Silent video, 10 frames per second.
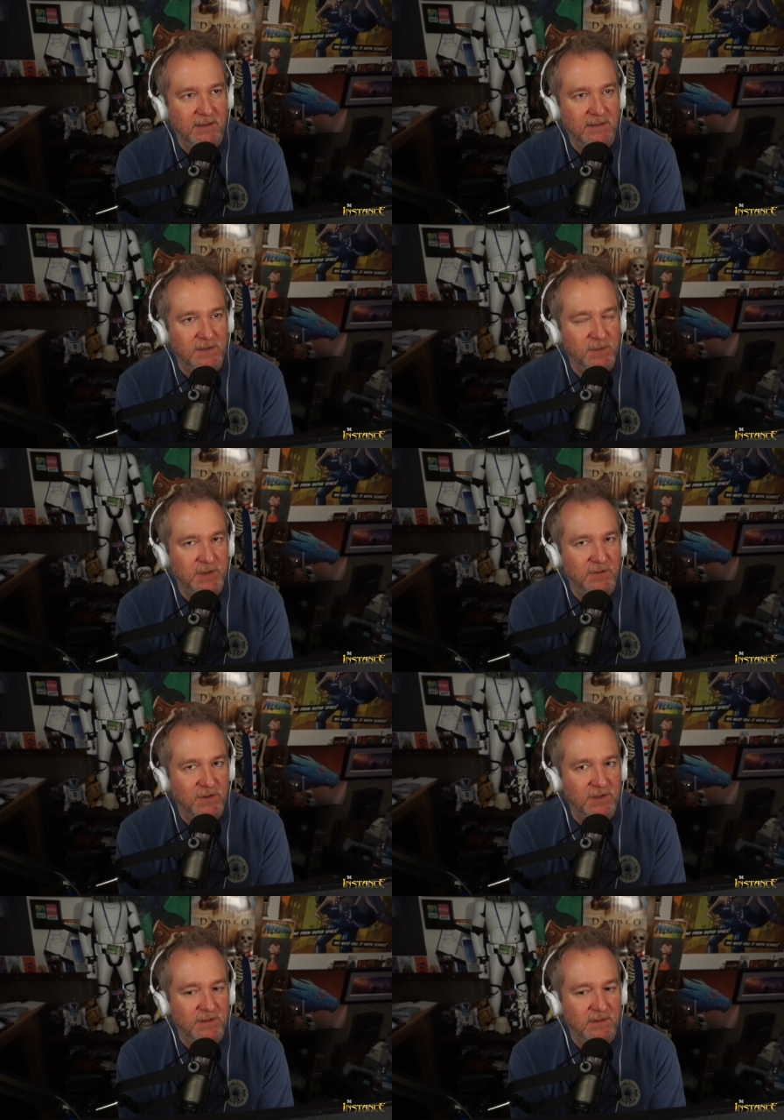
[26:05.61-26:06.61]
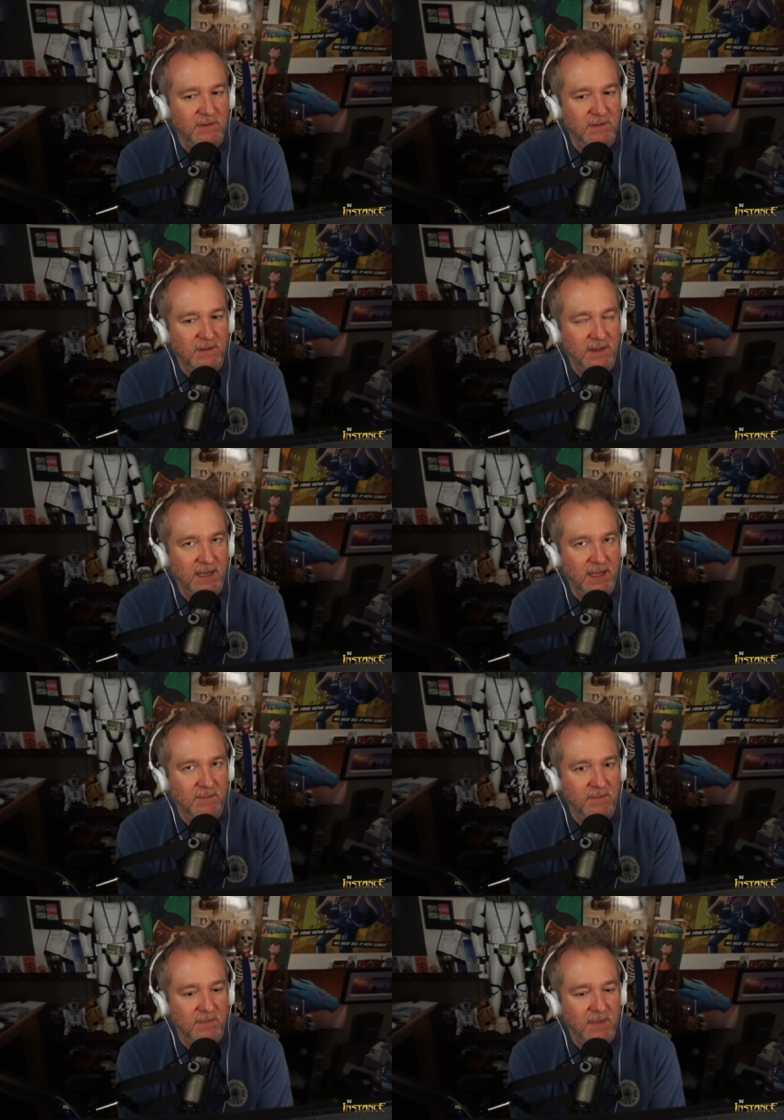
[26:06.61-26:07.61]
Is there a Switch version of that
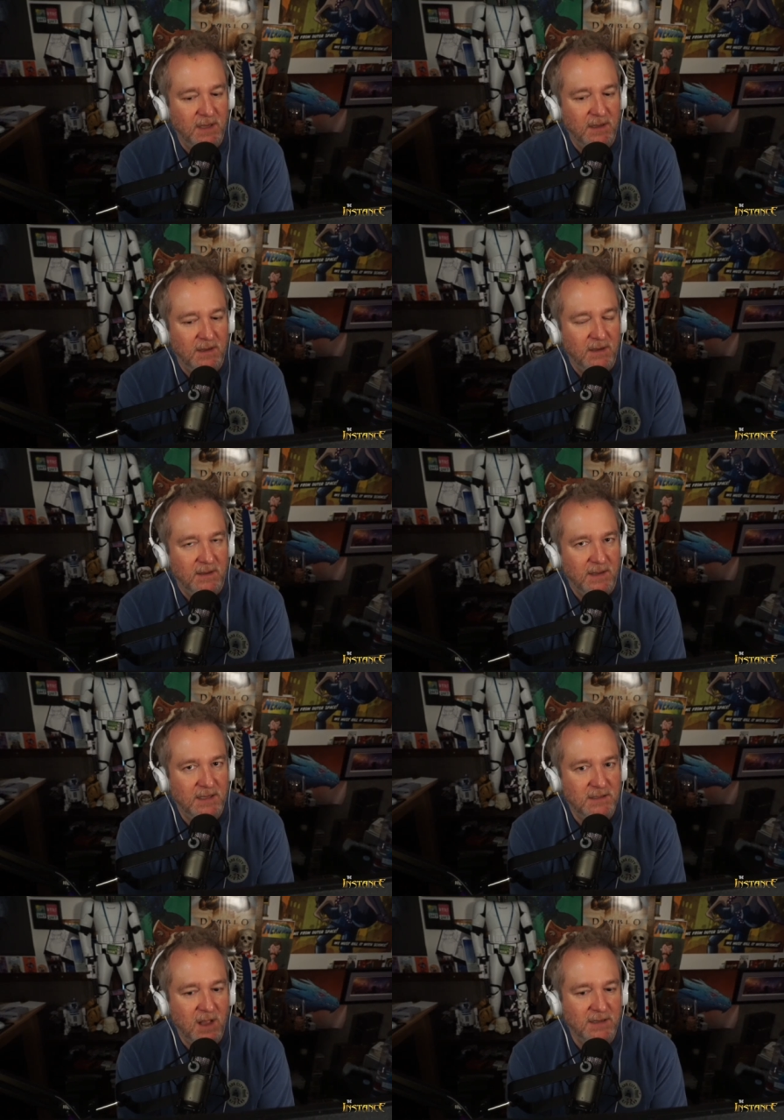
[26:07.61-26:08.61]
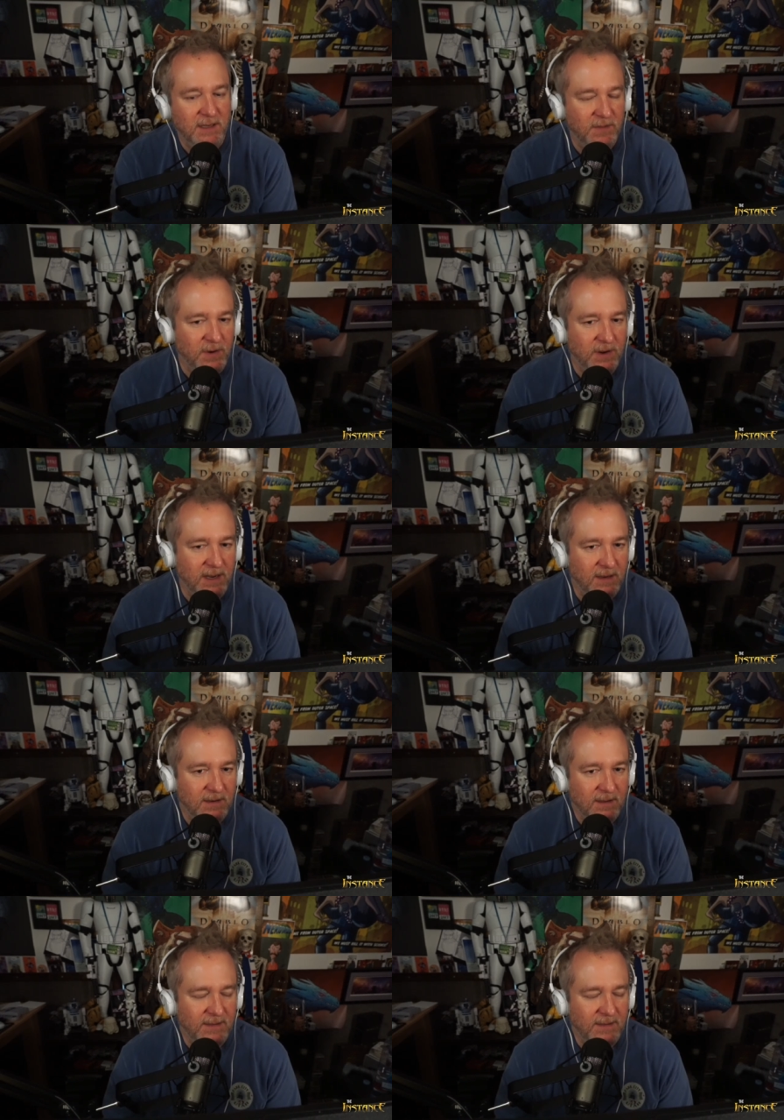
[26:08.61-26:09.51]
game? I think it's locked at 30.